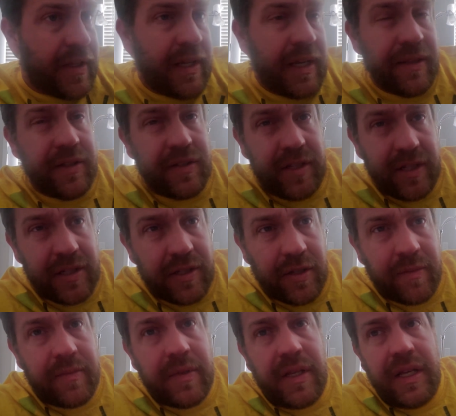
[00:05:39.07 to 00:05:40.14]
And the
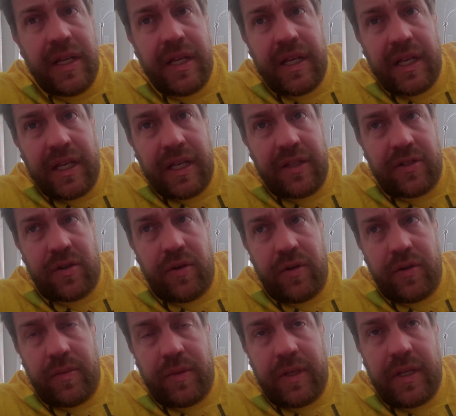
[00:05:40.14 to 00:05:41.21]
system is
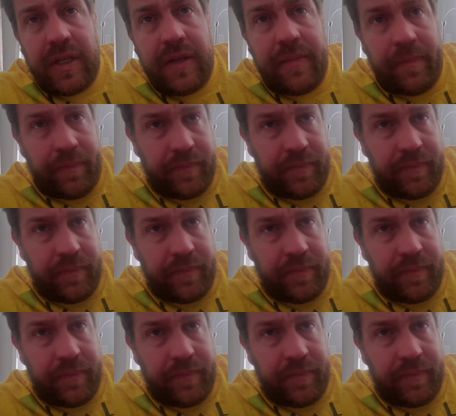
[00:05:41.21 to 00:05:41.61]
going to be